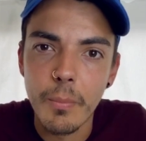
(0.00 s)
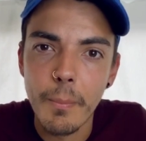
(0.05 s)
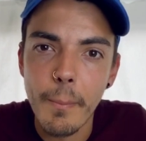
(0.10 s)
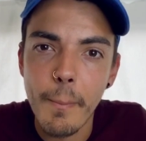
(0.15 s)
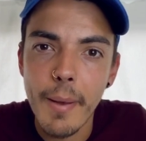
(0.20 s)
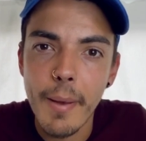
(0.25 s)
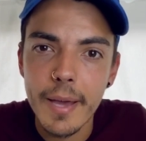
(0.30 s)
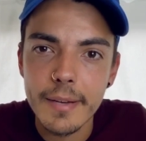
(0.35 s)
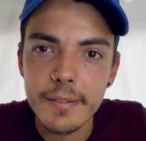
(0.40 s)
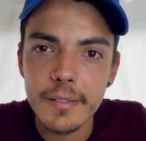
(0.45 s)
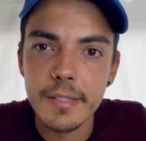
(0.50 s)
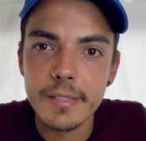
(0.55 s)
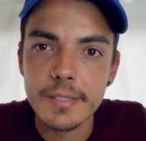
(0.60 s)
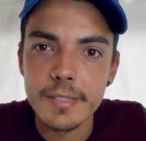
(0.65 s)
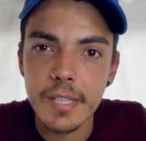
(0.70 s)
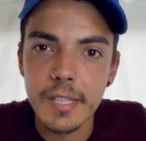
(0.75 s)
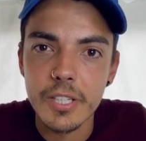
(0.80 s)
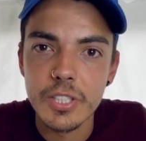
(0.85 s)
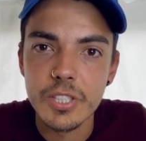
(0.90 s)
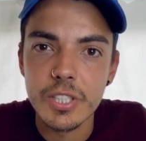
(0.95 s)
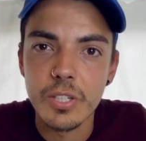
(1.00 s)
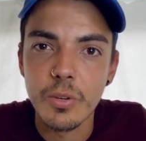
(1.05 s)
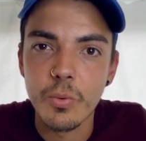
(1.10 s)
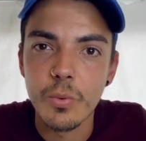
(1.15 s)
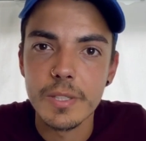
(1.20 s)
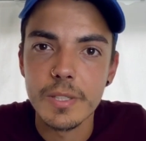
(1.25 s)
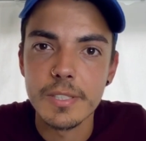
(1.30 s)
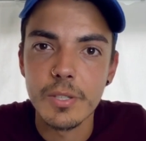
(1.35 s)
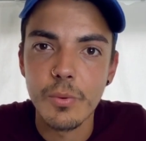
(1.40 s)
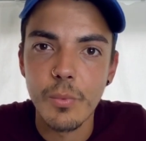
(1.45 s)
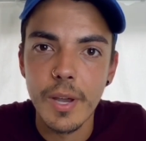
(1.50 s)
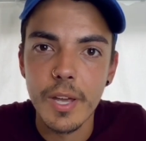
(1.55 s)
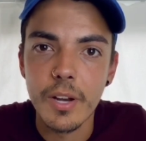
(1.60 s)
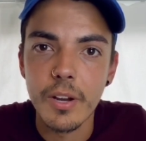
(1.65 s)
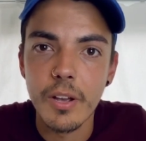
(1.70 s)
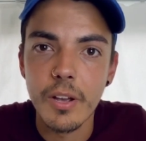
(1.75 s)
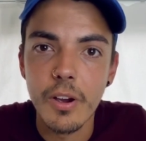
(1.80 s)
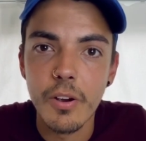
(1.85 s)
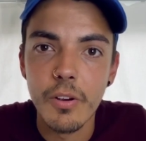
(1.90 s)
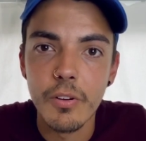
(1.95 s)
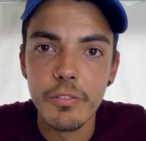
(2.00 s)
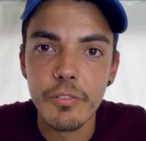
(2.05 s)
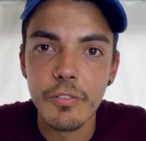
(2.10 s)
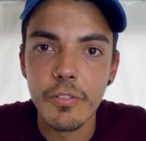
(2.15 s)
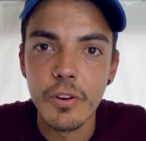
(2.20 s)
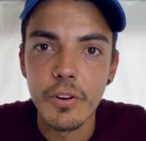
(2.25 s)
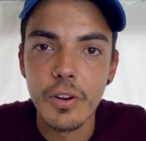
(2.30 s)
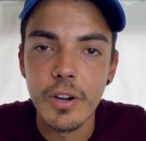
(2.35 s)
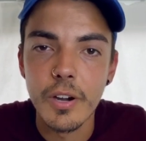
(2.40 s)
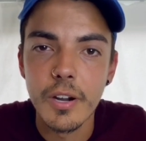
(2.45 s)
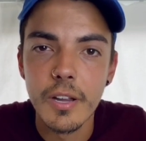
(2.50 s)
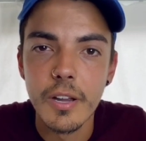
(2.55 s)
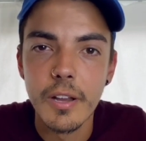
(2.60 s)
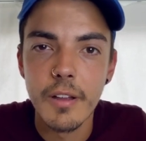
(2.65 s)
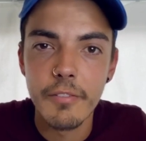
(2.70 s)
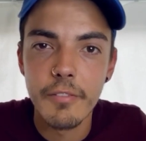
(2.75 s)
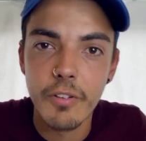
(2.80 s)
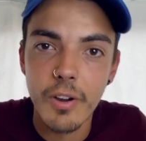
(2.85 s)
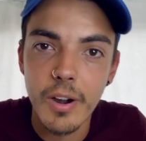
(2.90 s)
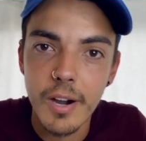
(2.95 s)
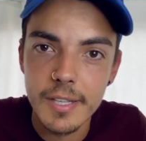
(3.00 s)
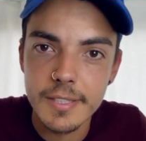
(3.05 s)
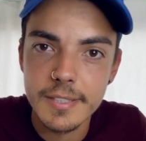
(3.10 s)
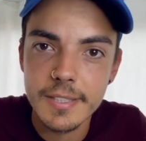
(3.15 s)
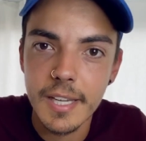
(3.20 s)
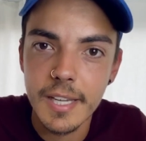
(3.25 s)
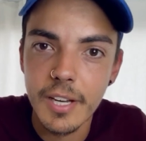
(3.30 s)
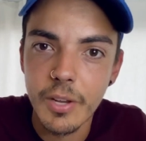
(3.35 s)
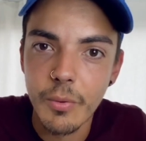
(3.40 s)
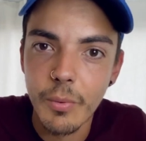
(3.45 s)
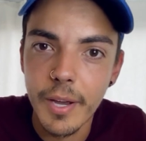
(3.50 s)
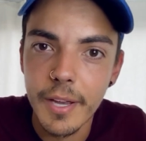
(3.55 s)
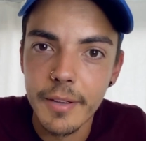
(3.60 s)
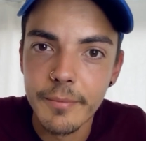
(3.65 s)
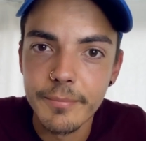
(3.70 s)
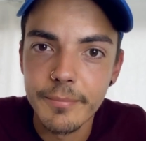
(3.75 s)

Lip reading: bad insulation was the way to go for us anyway.